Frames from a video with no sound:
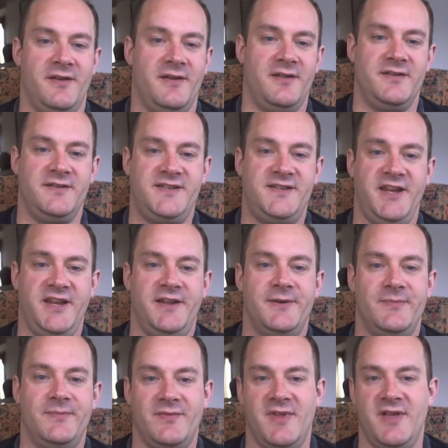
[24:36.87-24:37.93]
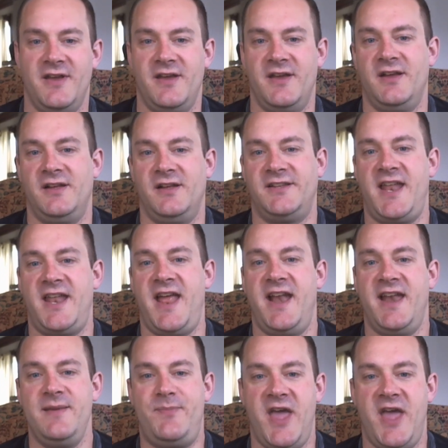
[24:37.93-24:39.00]
D. Let
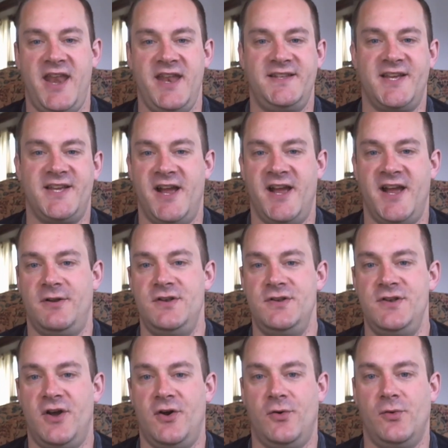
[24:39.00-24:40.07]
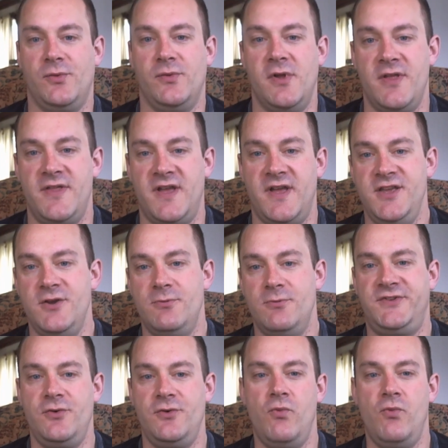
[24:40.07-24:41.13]
any petty tyrant know that you will
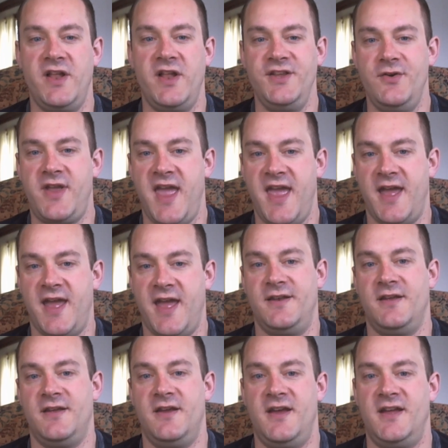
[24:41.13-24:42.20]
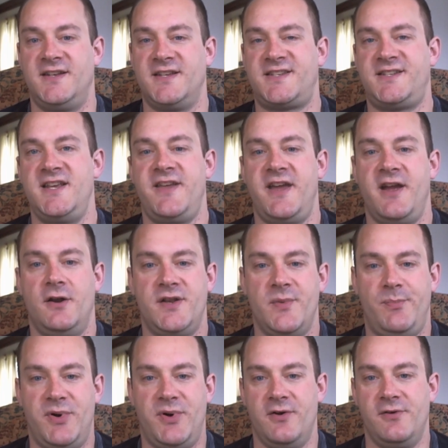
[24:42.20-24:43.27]
do what you can to see they are
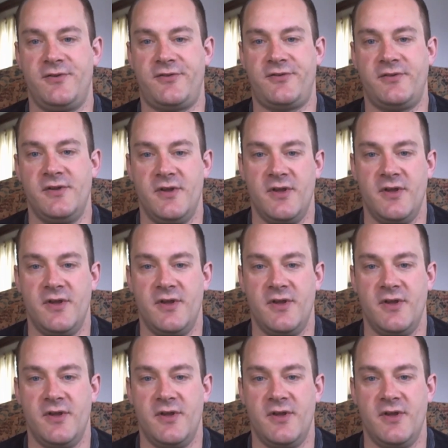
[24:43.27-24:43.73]
deposed